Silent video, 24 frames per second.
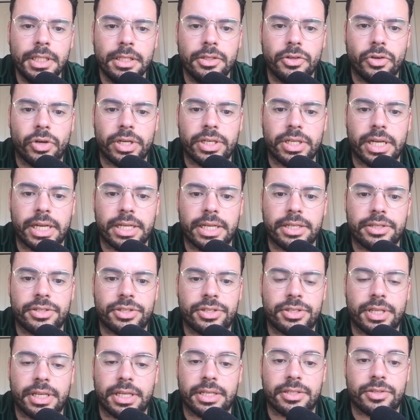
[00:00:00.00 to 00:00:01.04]
No, I
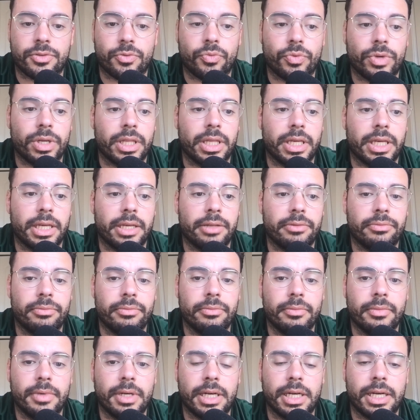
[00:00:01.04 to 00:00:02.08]
just think it's a really
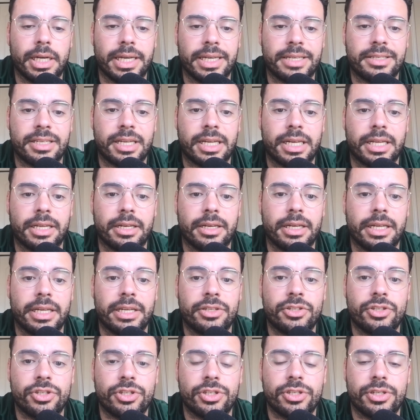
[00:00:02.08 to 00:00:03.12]
exciting
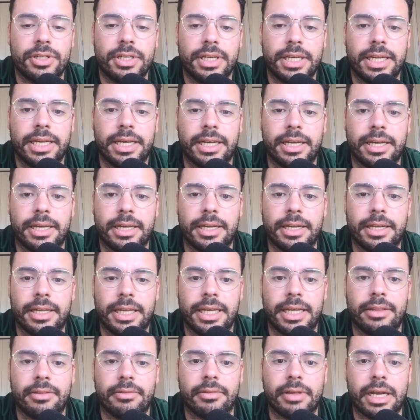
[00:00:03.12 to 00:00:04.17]
niche
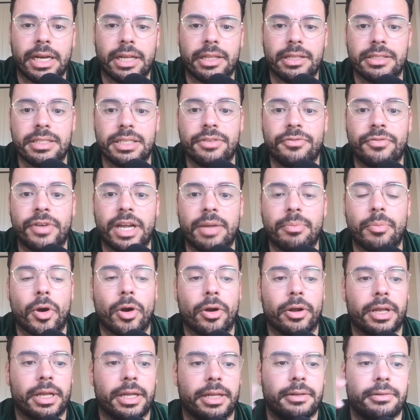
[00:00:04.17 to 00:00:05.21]
in kind of the DeFi
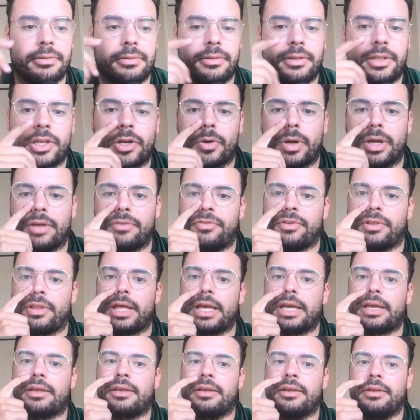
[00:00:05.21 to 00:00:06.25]
market. I feel
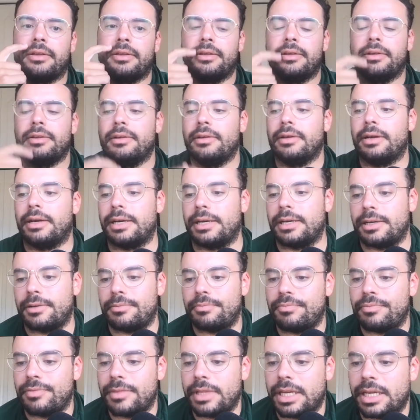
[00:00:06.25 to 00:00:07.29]
like
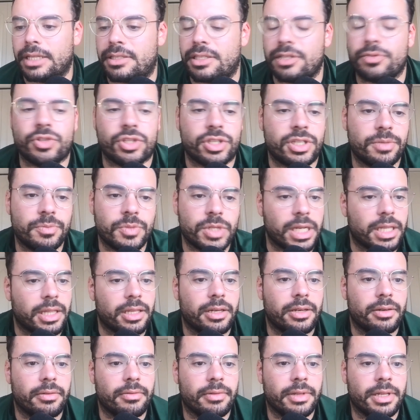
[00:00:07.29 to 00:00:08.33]
it just seems like
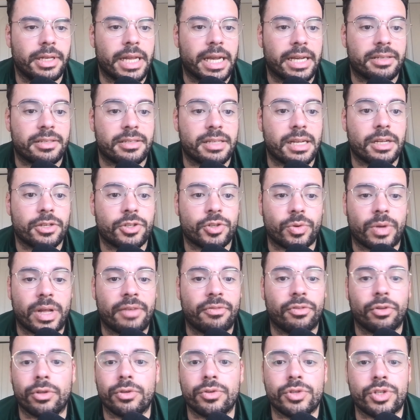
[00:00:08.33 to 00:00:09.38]
the next natural
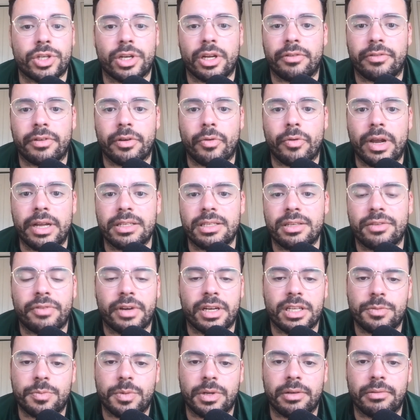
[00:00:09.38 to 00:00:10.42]
evolution of it, right? DeFi
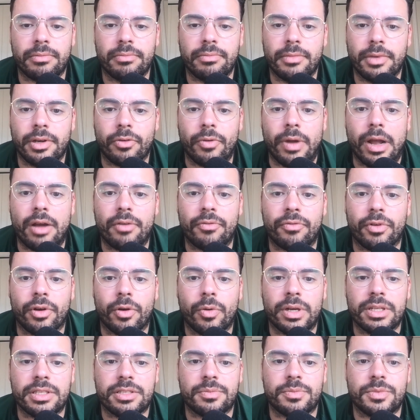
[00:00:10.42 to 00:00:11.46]
has been around for
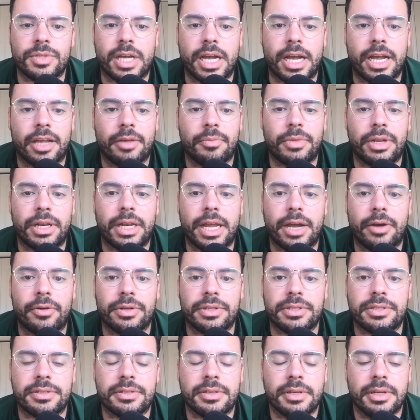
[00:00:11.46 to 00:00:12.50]
quite some time, and now
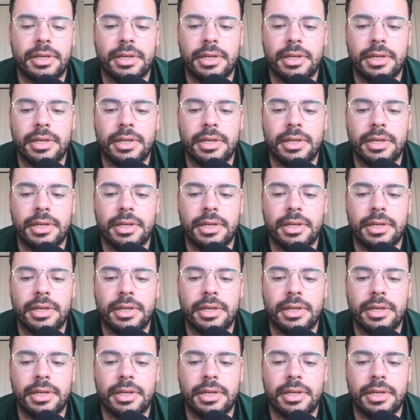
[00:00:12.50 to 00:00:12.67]
it's